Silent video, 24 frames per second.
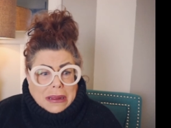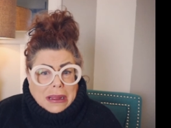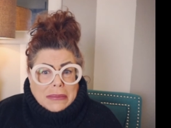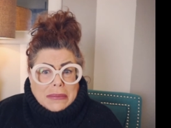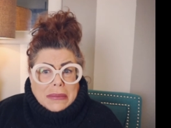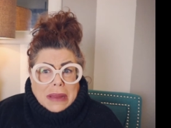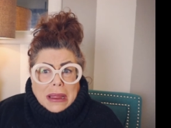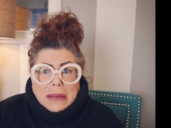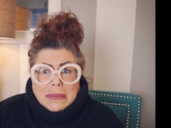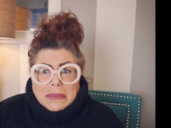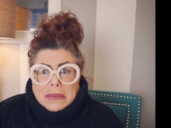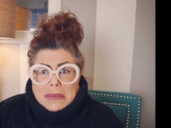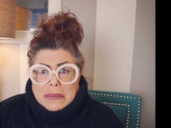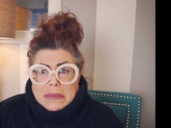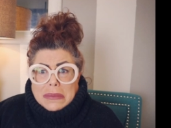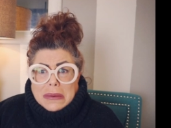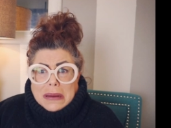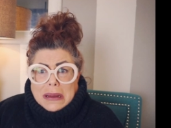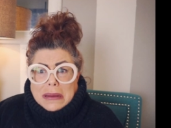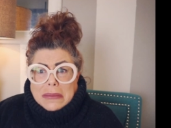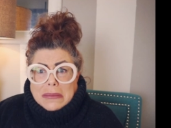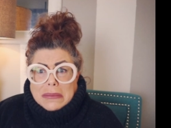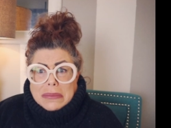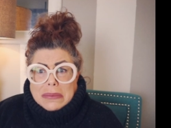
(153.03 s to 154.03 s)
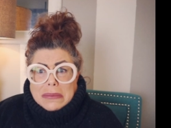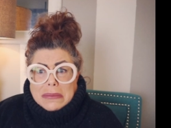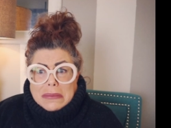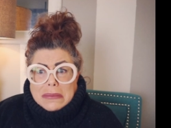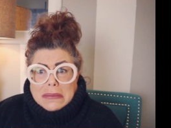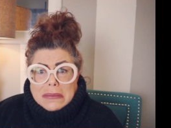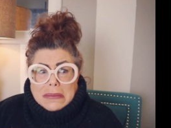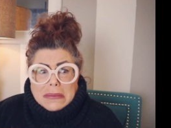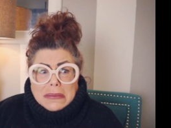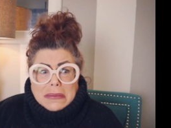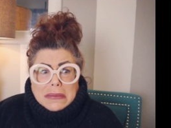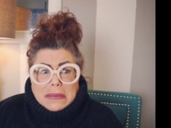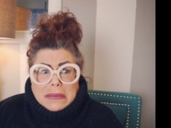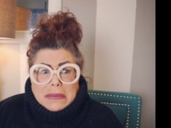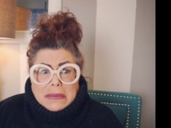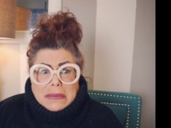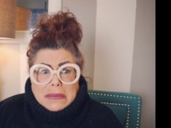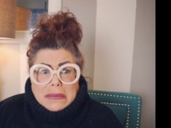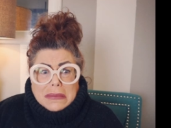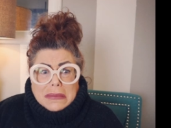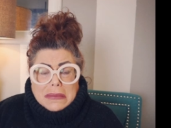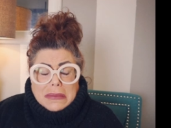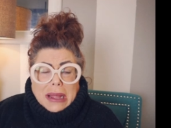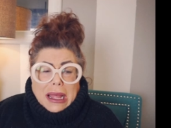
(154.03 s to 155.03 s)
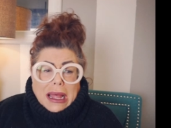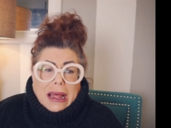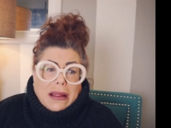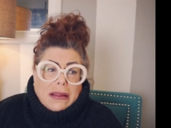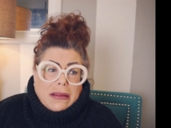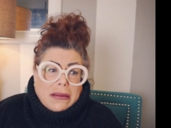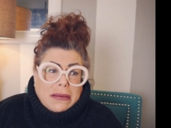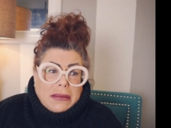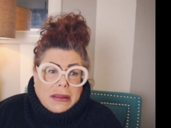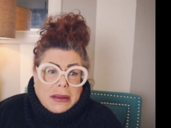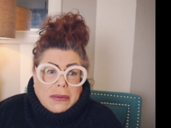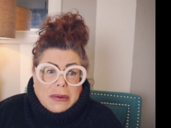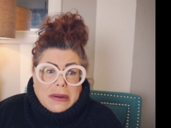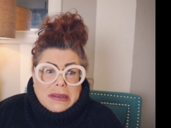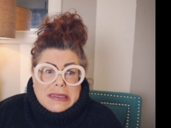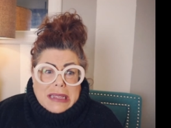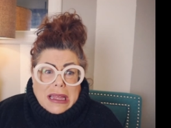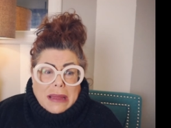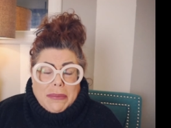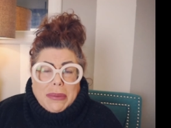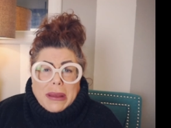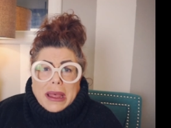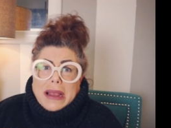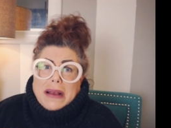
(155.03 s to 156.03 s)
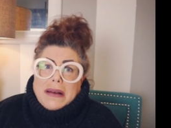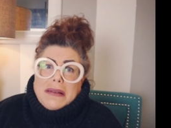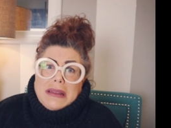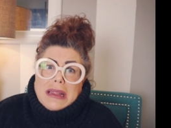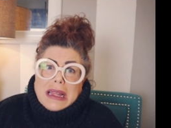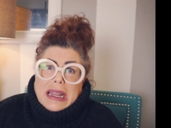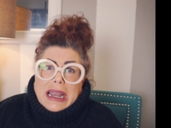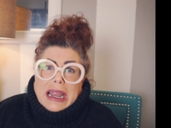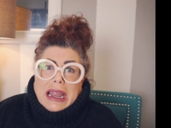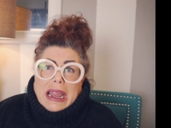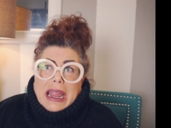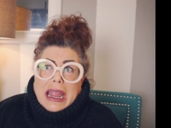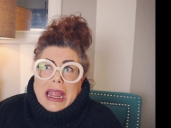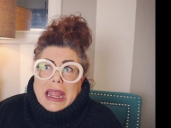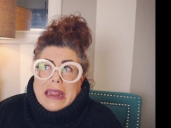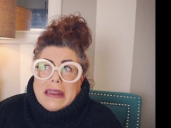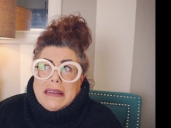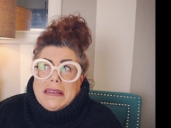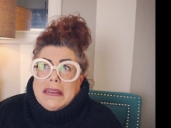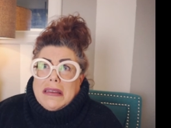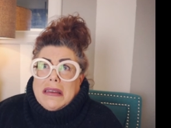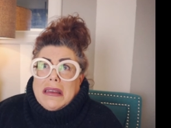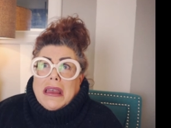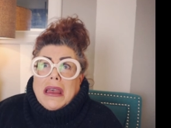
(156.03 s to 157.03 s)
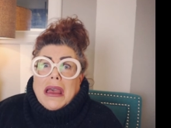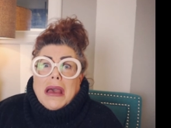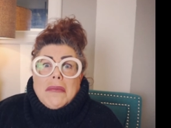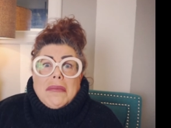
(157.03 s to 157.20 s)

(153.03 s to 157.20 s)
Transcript: I'm, I'm, I'm, well, there was that bagel that I ate,